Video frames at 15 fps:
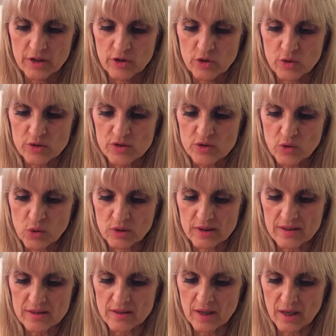Your soul
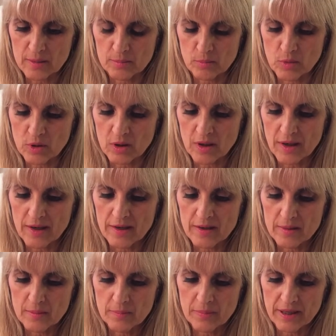is not marred
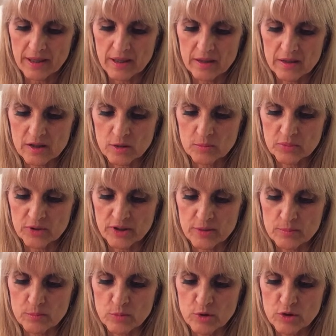by
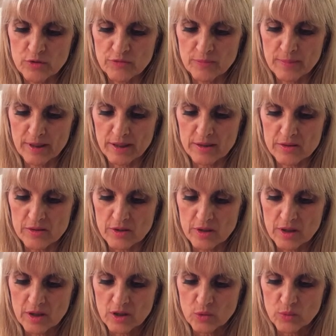incomplete movement,
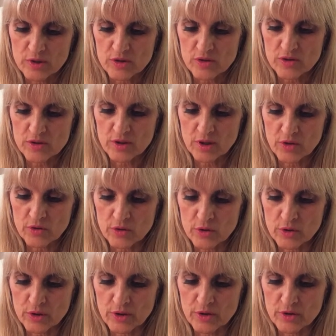which is neither
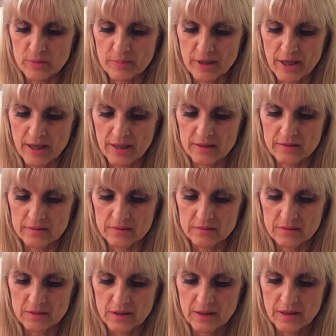good nor bad.
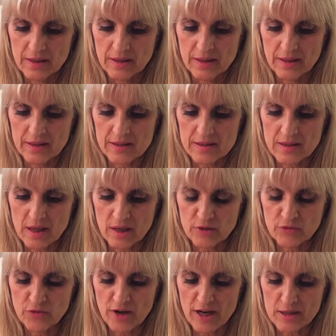It is not
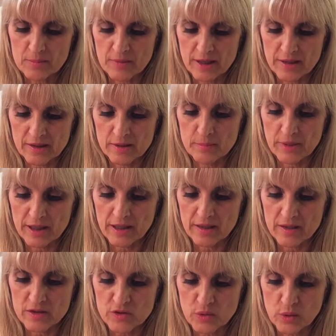fragmented, but
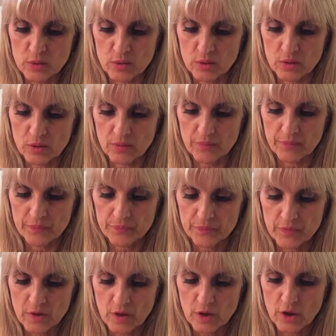it is whole.
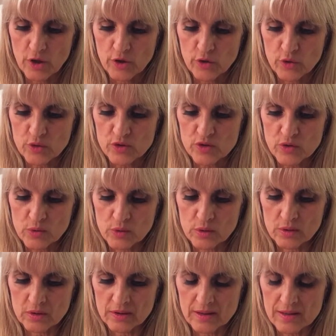Your
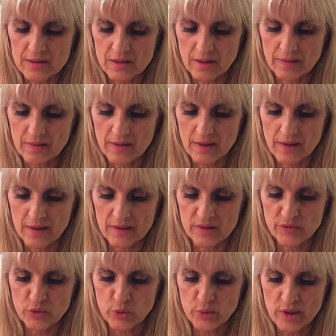soul is like the hand
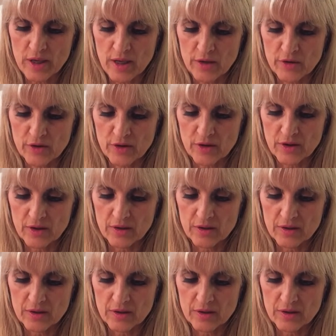of Creator.